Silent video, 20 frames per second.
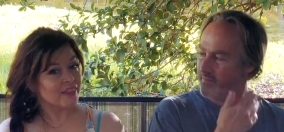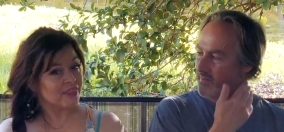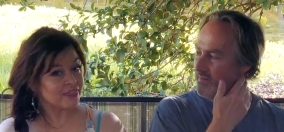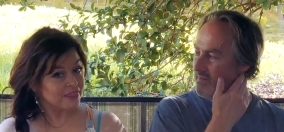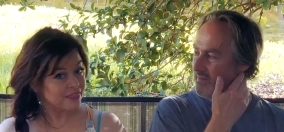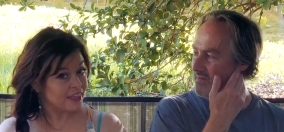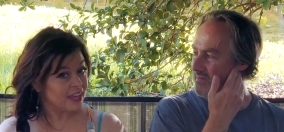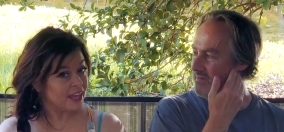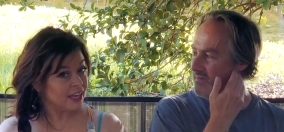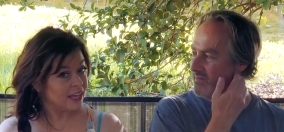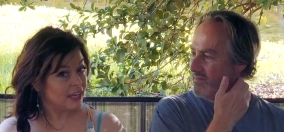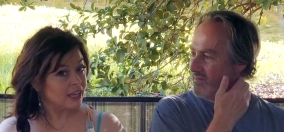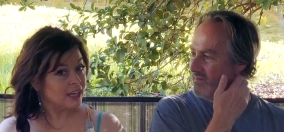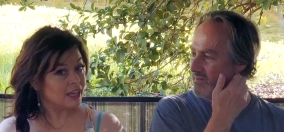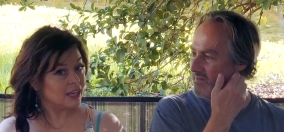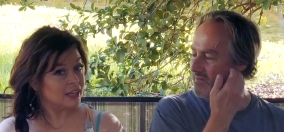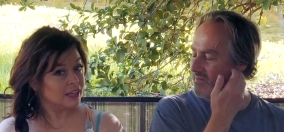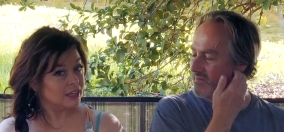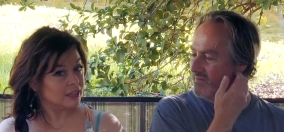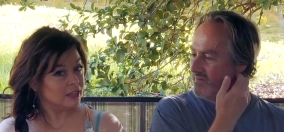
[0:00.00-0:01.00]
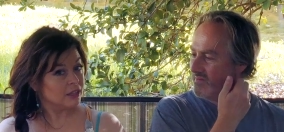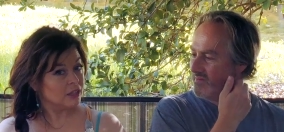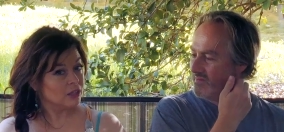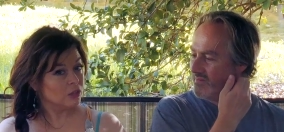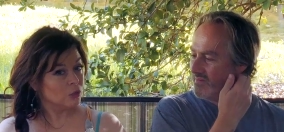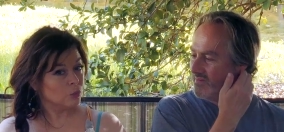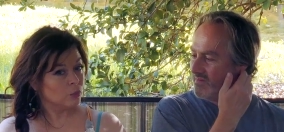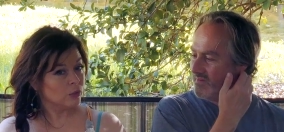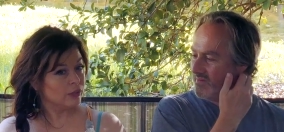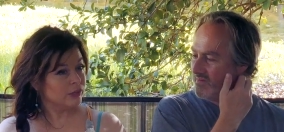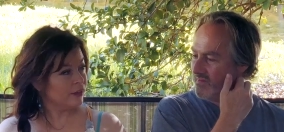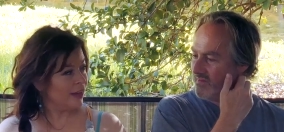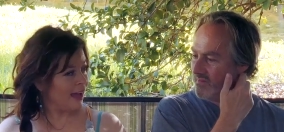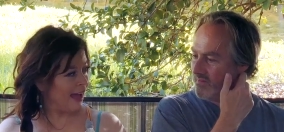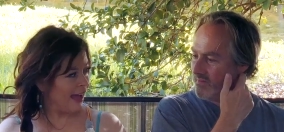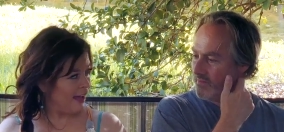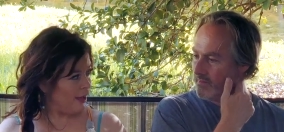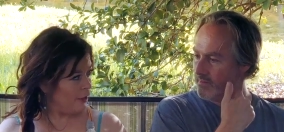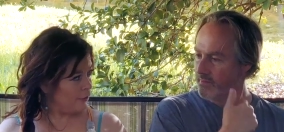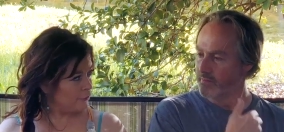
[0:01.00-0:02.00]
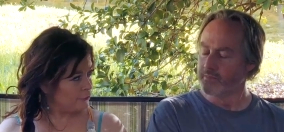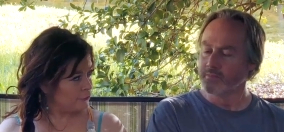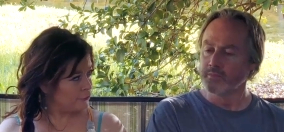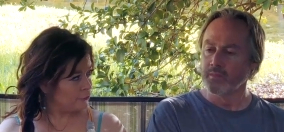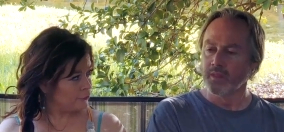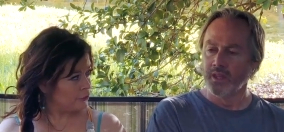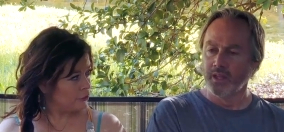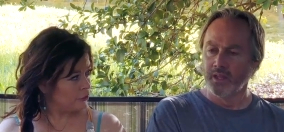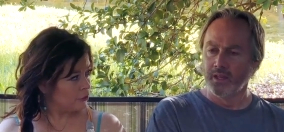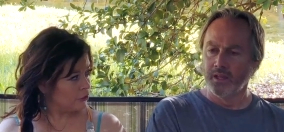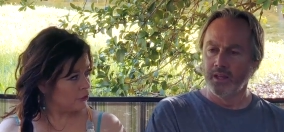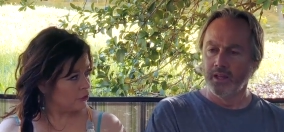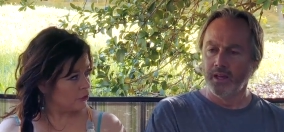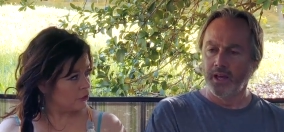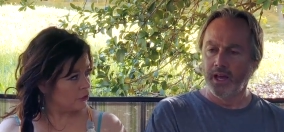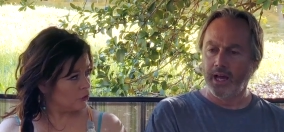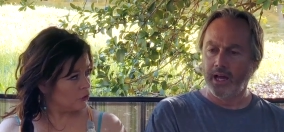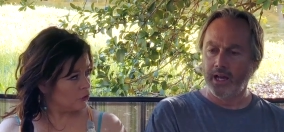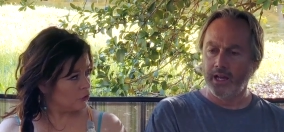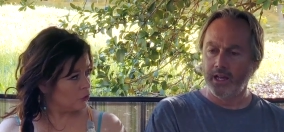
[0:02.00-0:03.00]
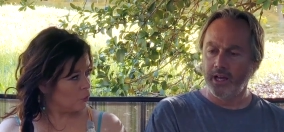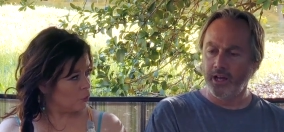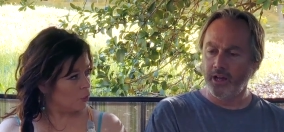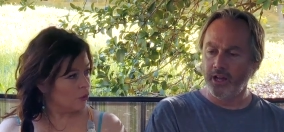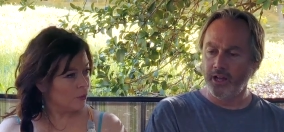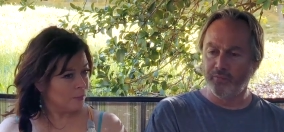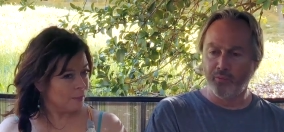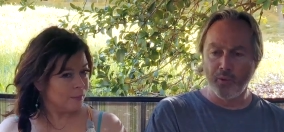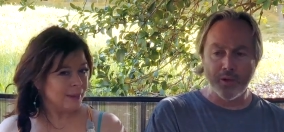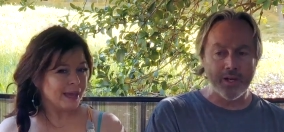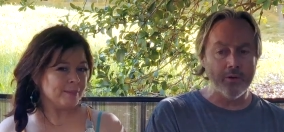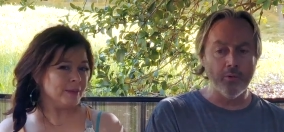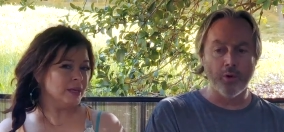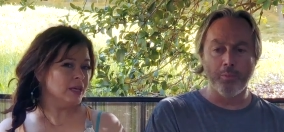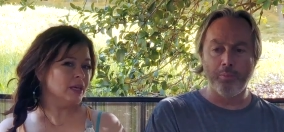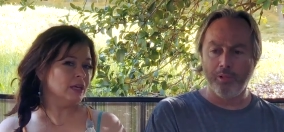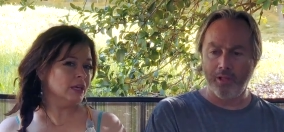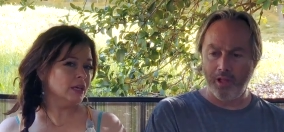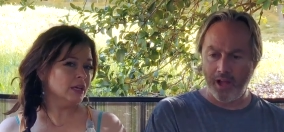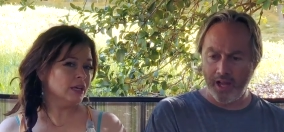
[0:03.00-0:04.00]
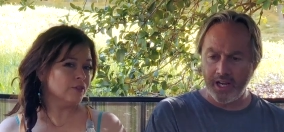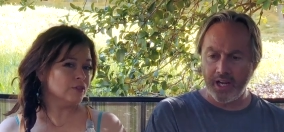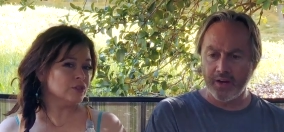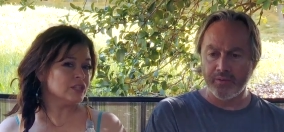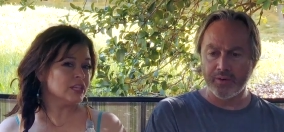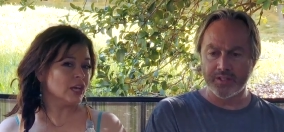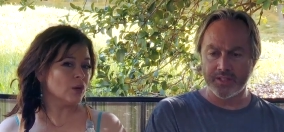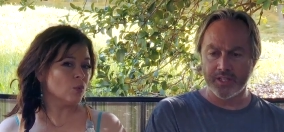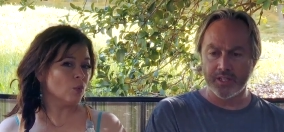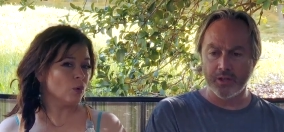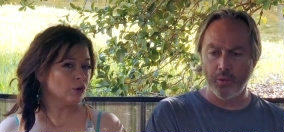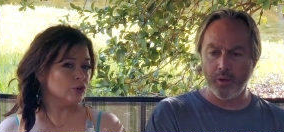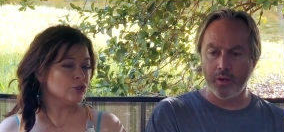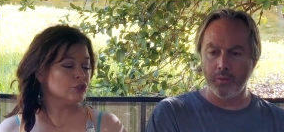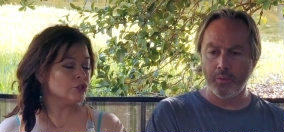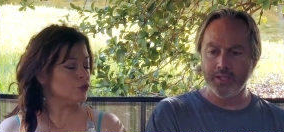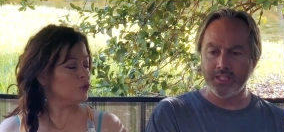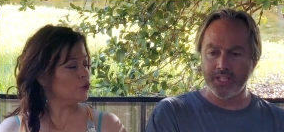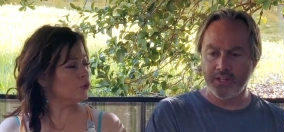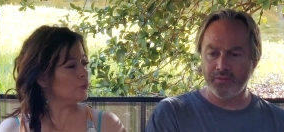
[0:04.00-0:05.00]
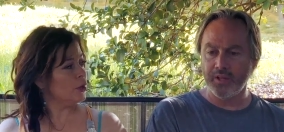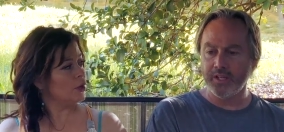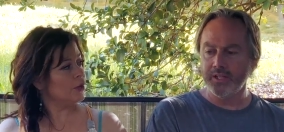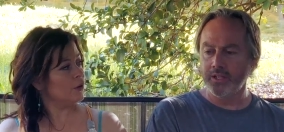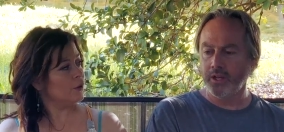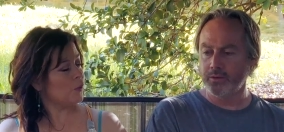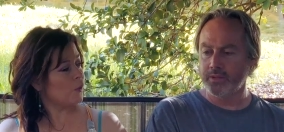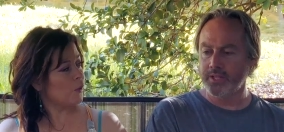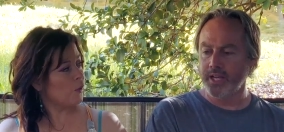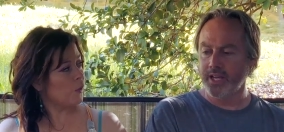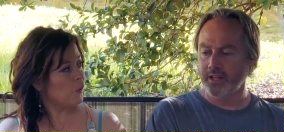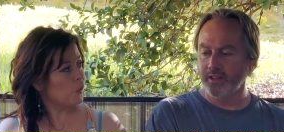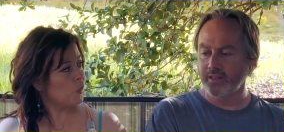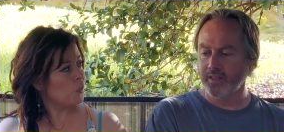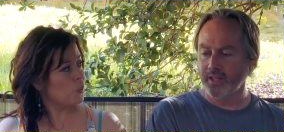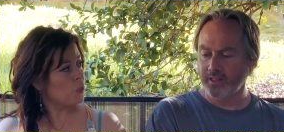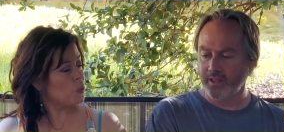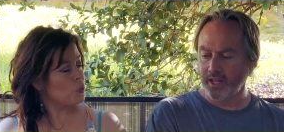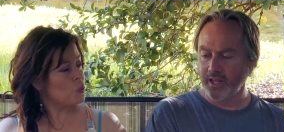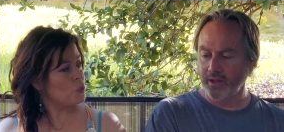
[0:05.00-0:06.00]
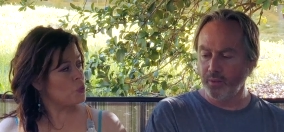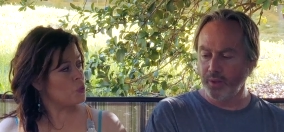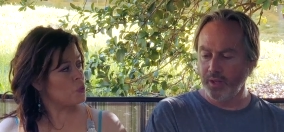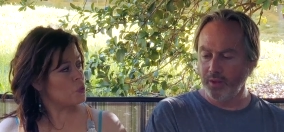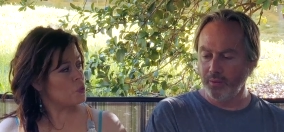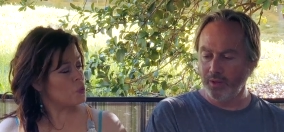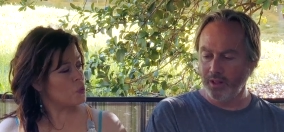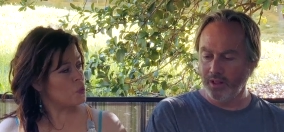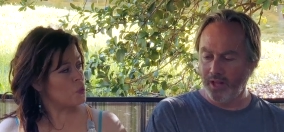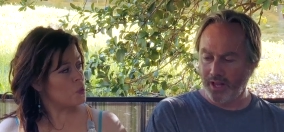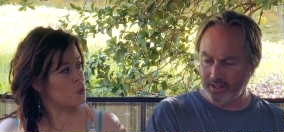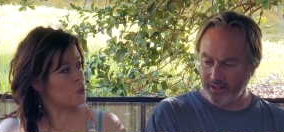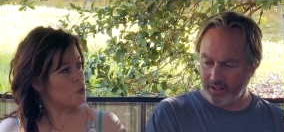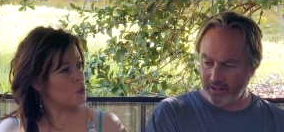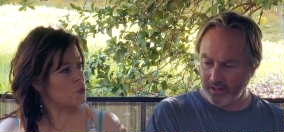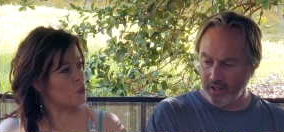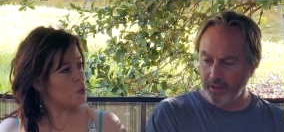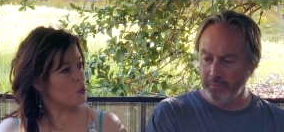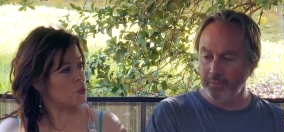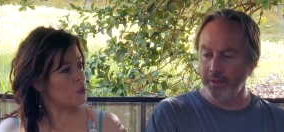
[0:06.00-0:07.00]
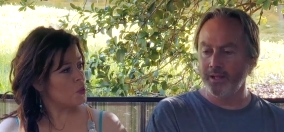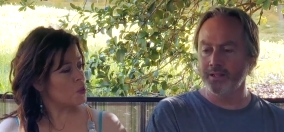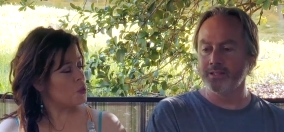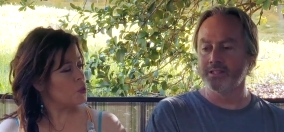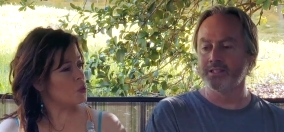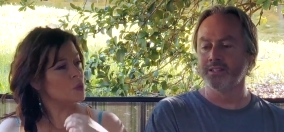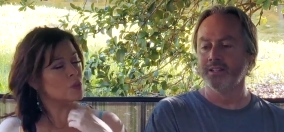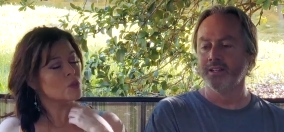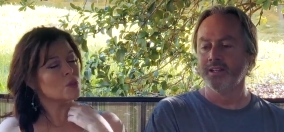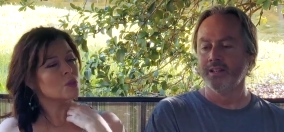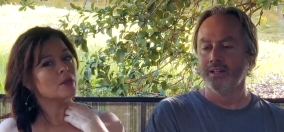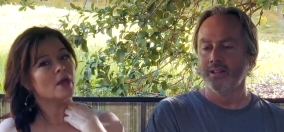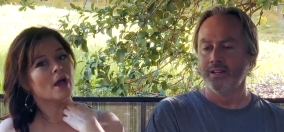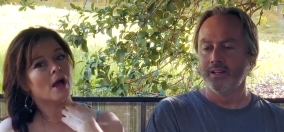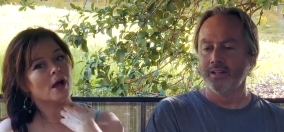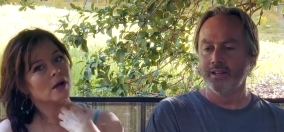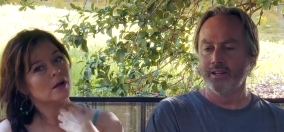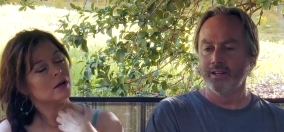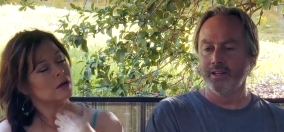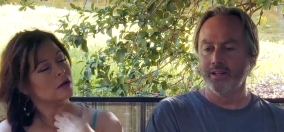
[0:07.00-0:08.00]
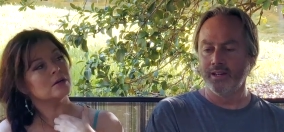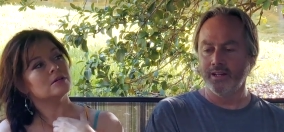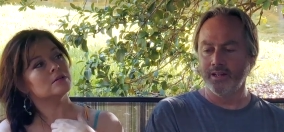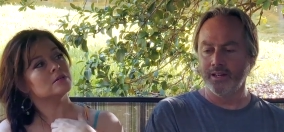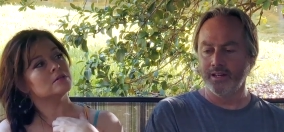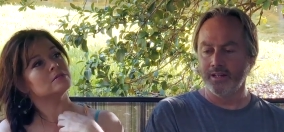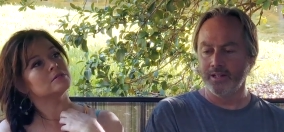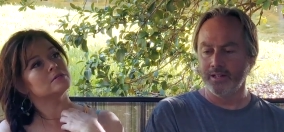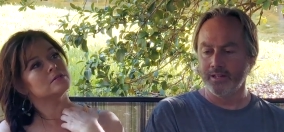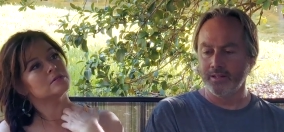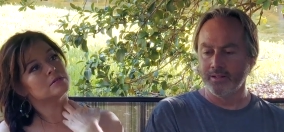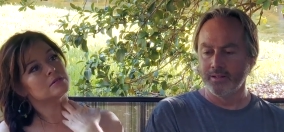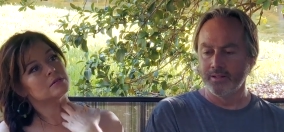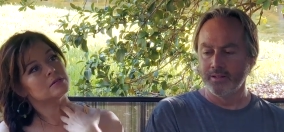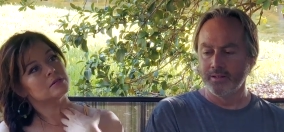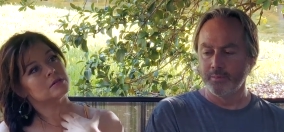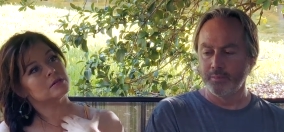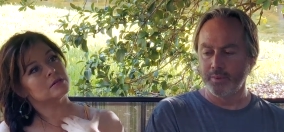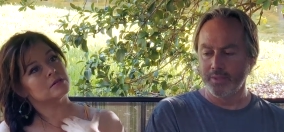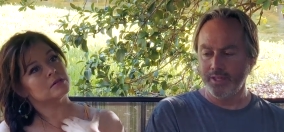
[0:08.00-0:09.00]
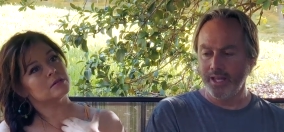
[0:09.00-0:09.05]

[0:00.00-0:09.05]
Speaker 1: I think we have.
Speaker 2: Uh, if we didn't reply to every single one, two, we definitely notated that they we, we liked the comments. Yeah. Uh, but